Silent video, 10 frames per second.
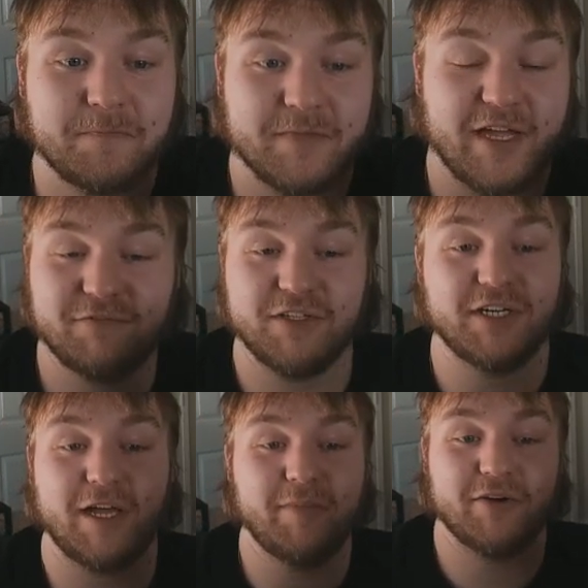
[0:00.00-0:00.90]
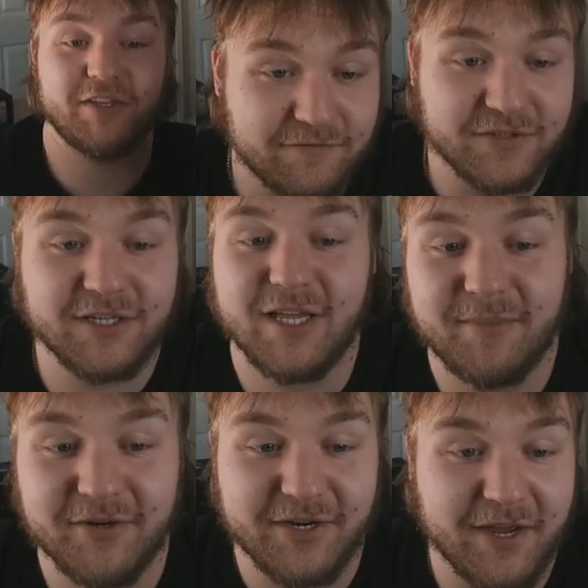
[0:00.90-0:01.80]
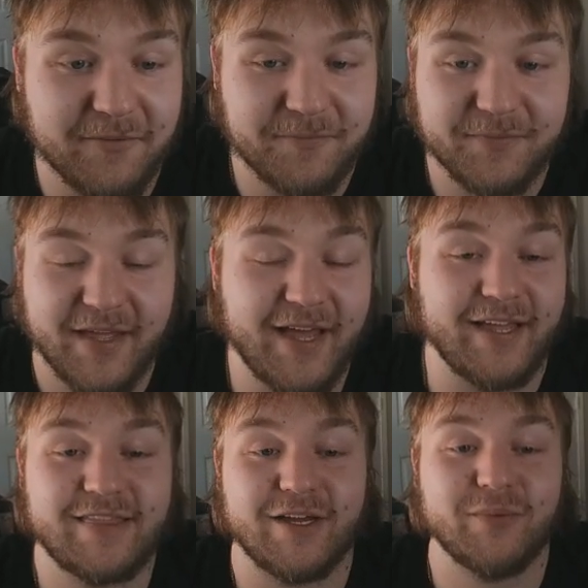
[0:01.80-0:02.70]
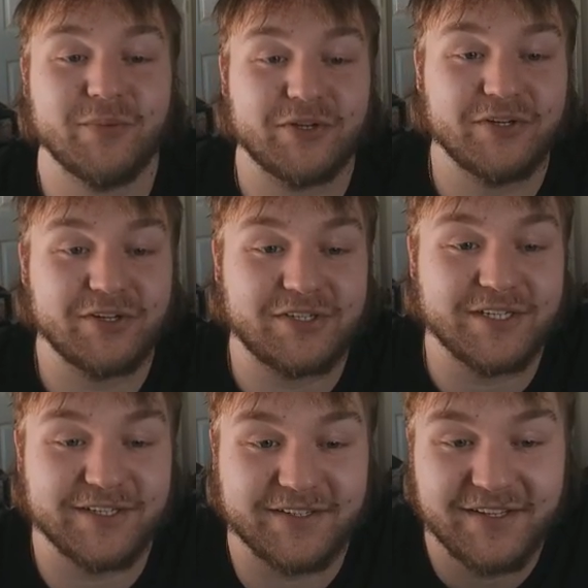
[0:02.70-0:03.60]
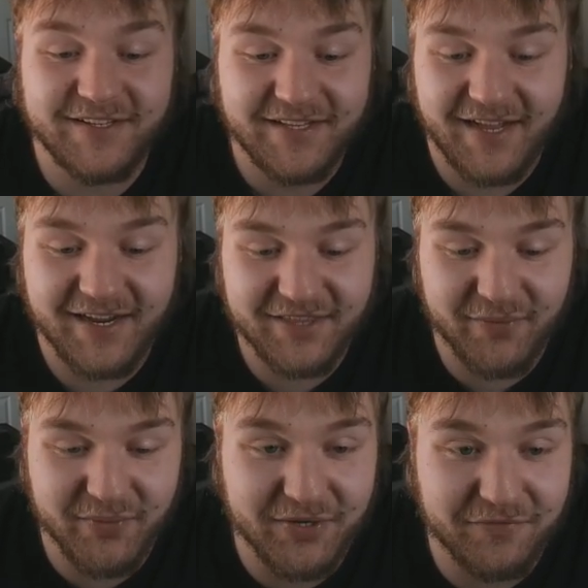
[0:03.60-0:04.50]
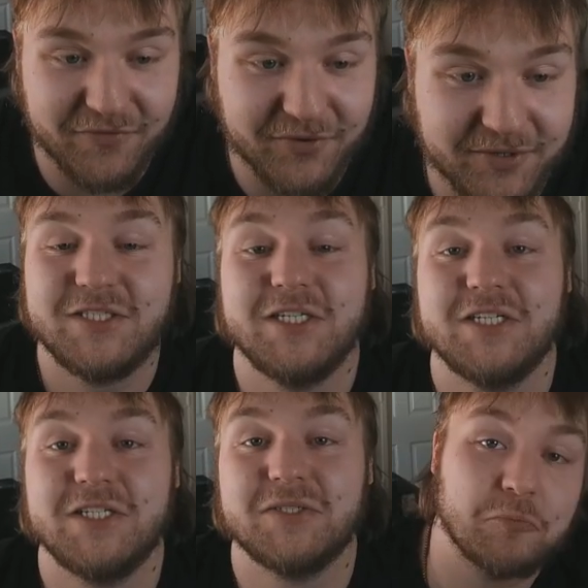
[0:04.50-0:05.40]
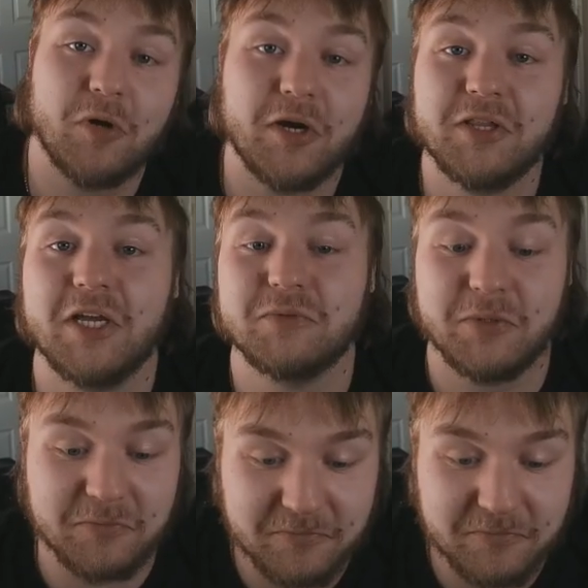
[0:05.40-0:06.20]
I'm feeling a lot better now. I thought we were cooked. I thought we were done for. GG's. On to the next one.